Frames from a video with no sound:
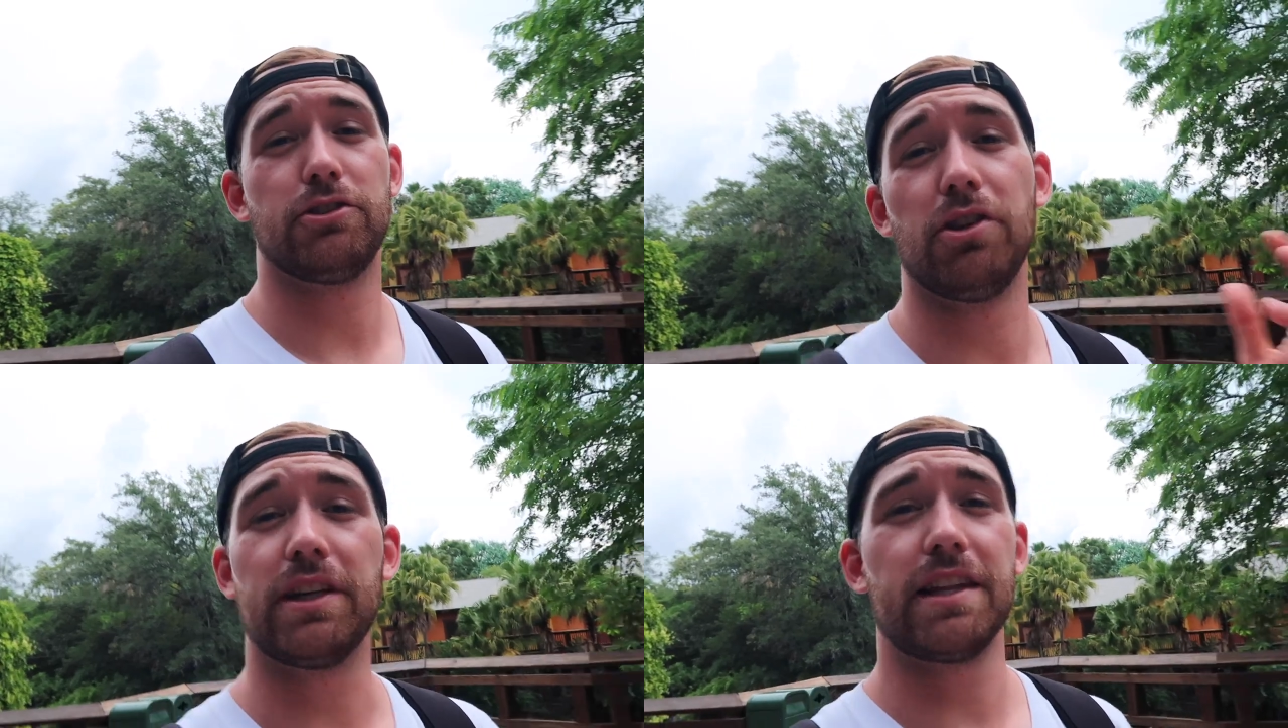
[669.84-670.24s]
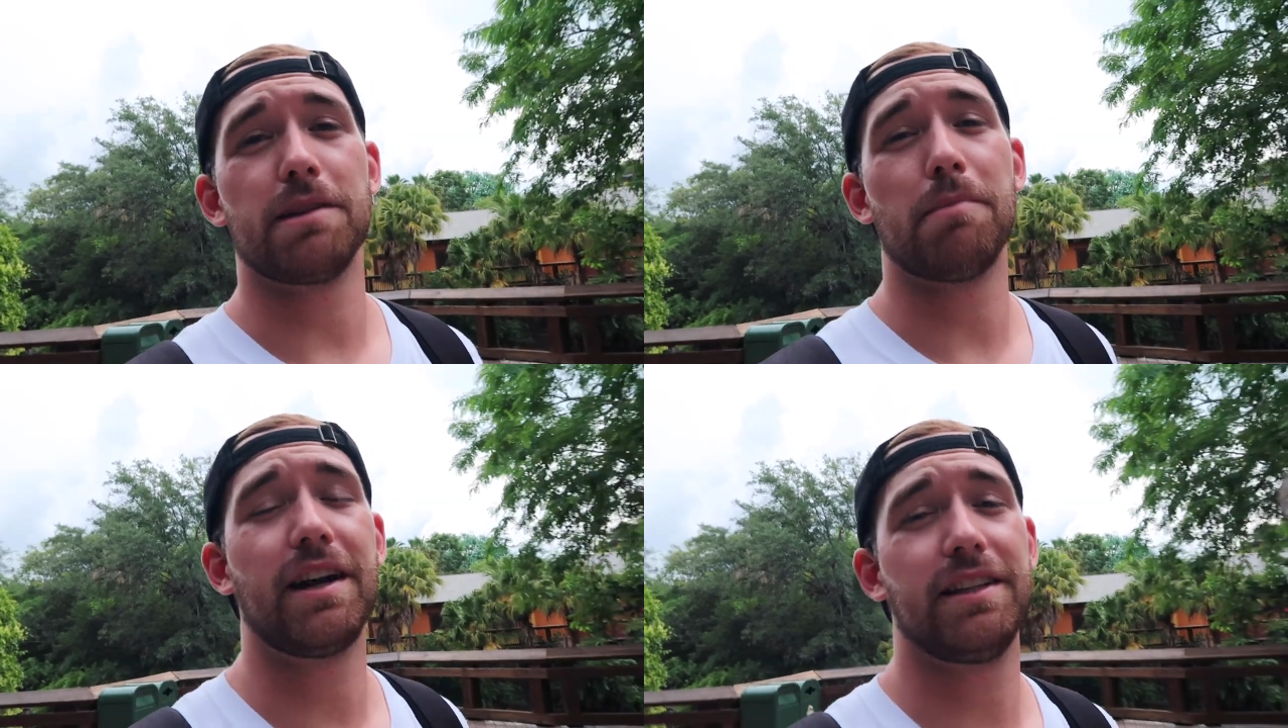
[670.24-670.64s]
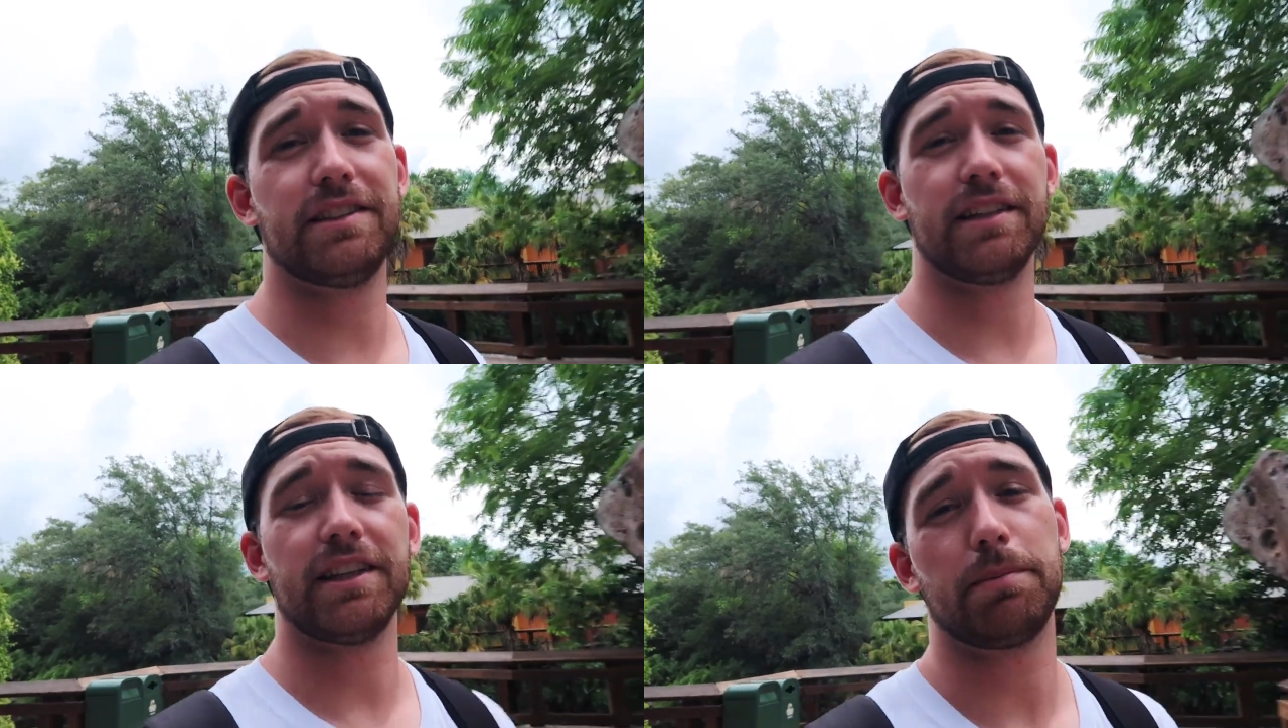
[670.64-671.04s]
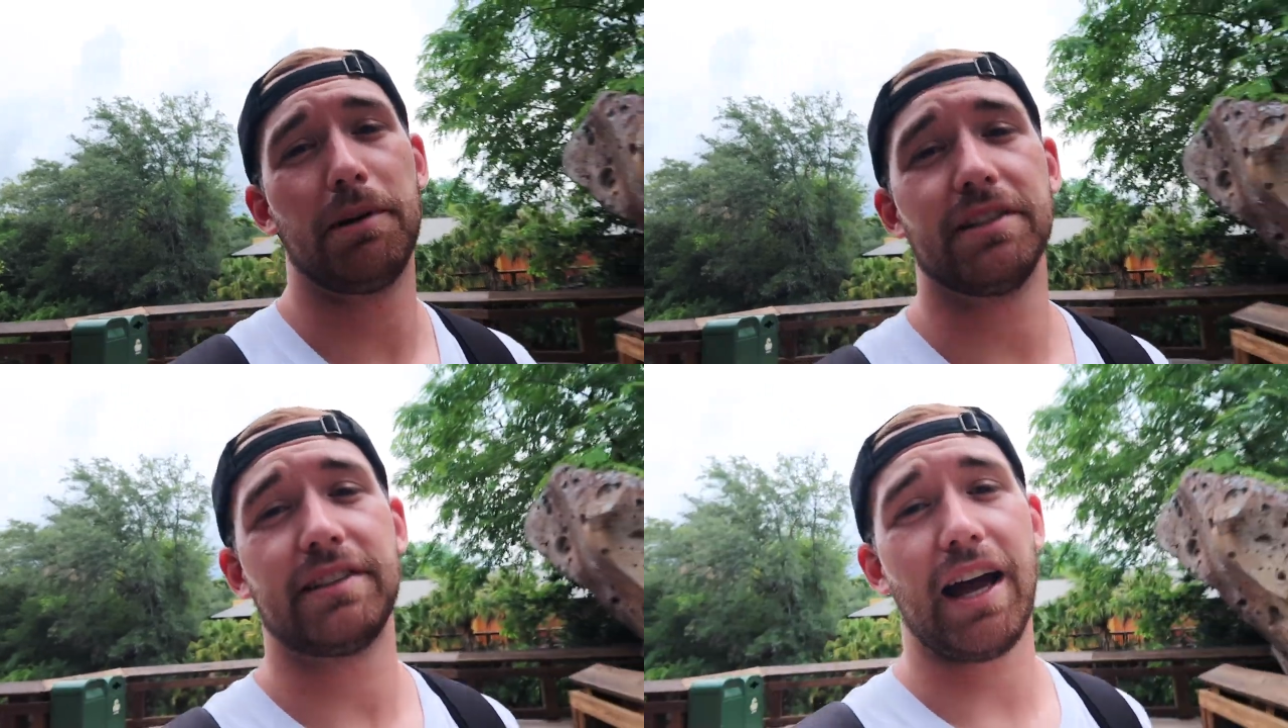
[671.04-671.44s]
So look at the My Disney
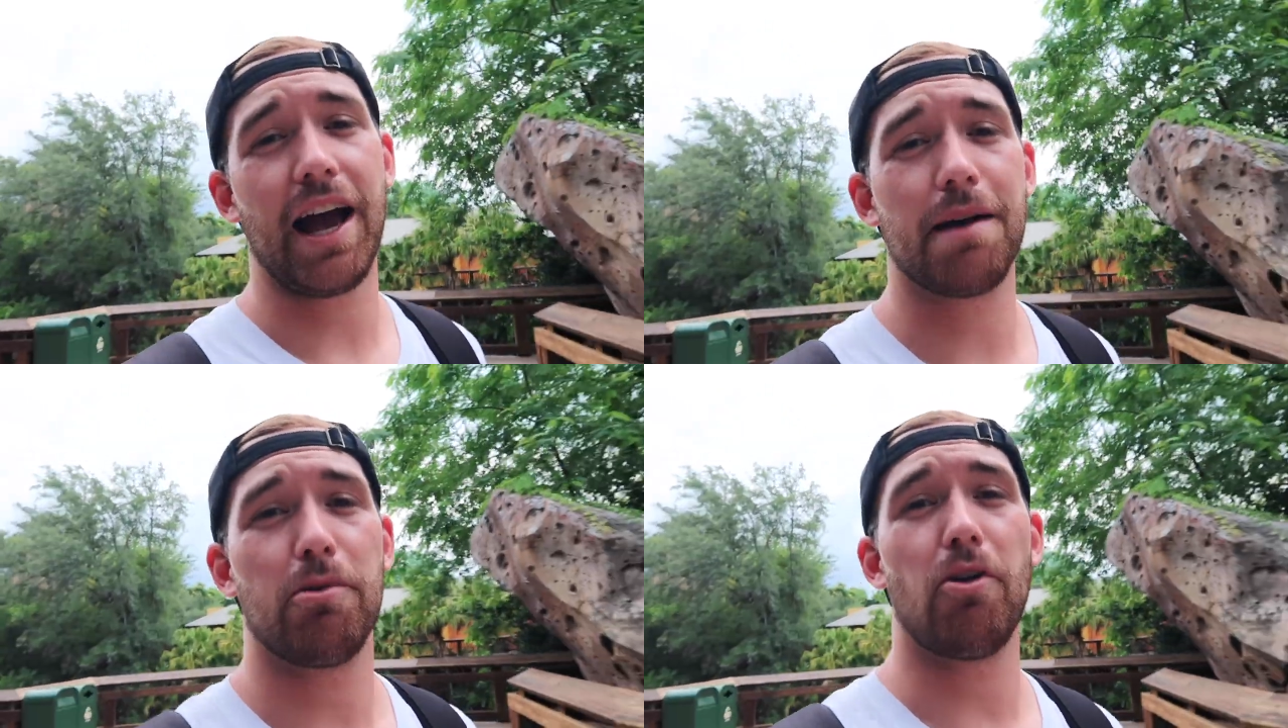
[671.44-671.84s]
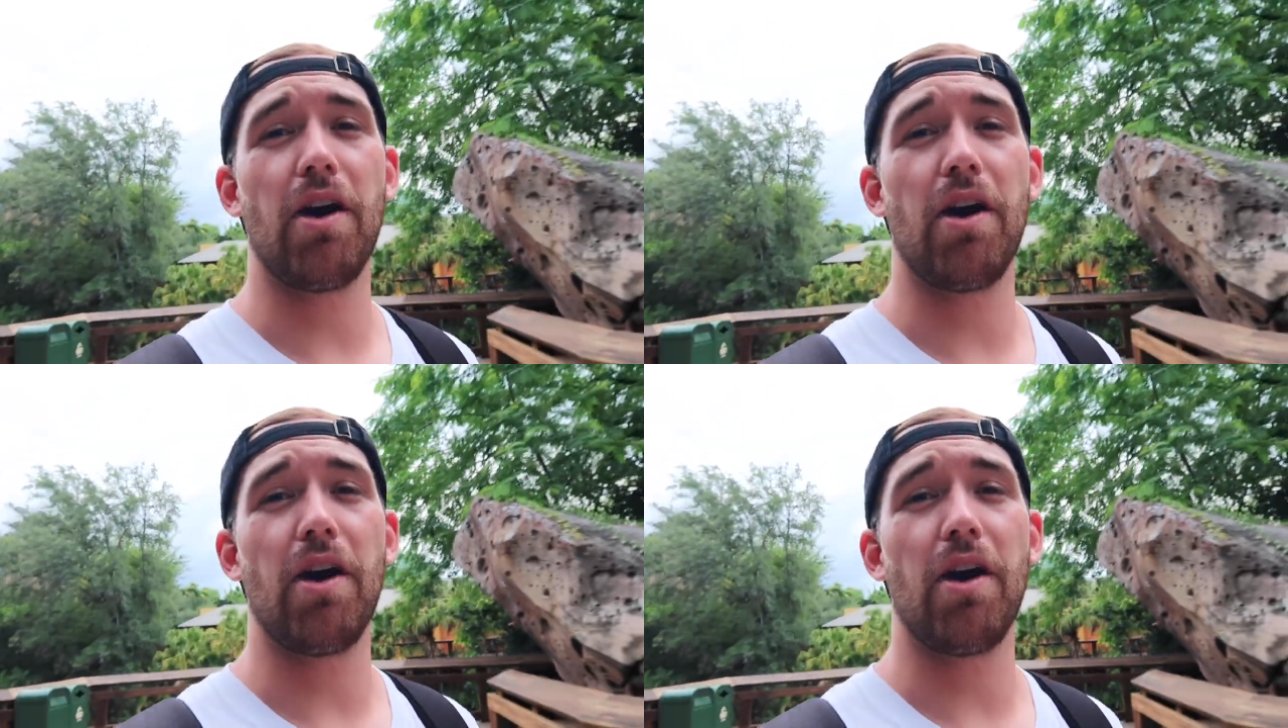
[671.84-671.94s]
Experience app.